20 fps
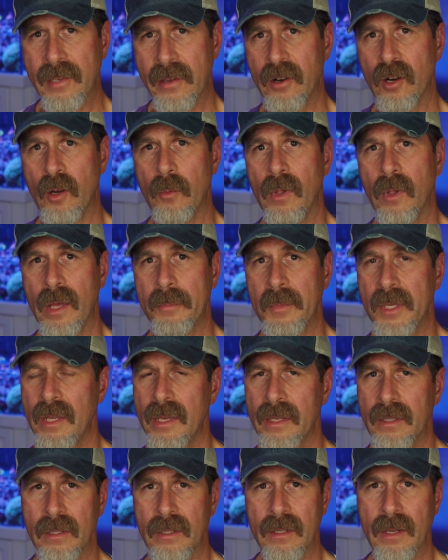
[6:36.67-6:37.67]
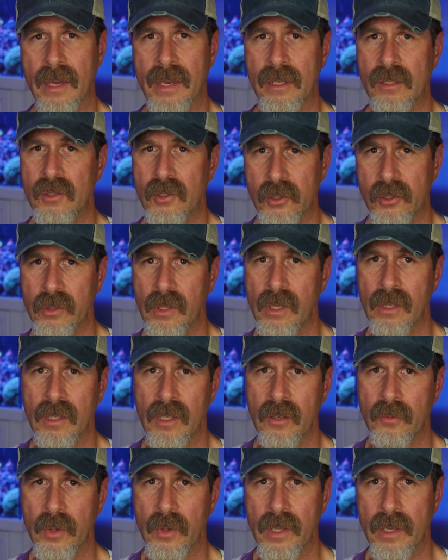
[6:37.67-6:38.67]
It's not terrible. I mean, I
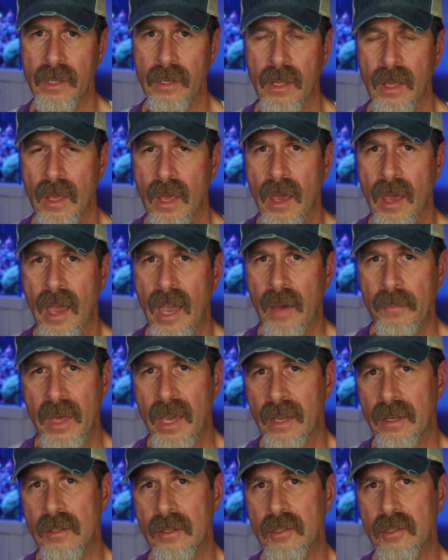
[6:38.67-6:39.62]
could certainly live with it.